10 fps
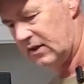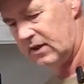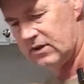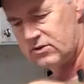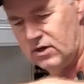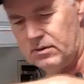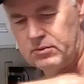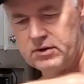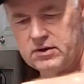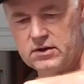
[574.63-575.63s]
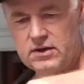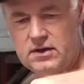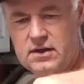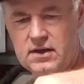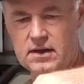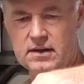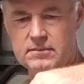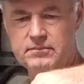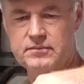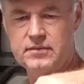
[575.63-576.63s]
I think this turned out pretty good.
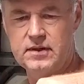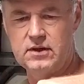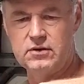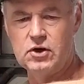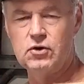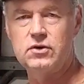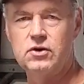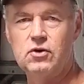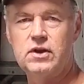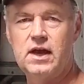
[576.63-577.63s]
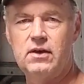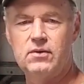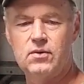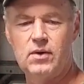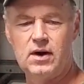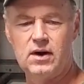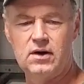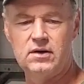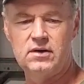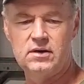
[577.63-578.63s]
You know, no CAD
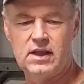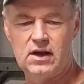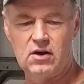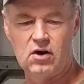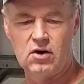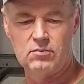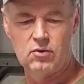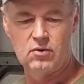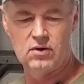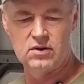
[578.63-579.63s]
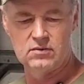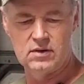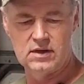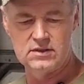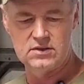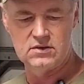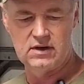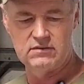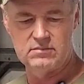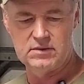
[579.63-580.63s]
required, cardboard or otherwise. You don't
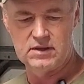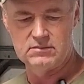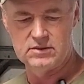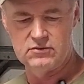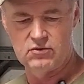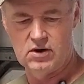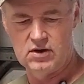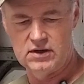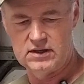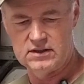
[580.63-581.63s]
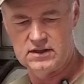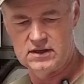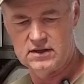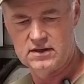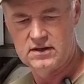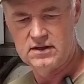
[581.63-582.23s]
have to be able to draw anything.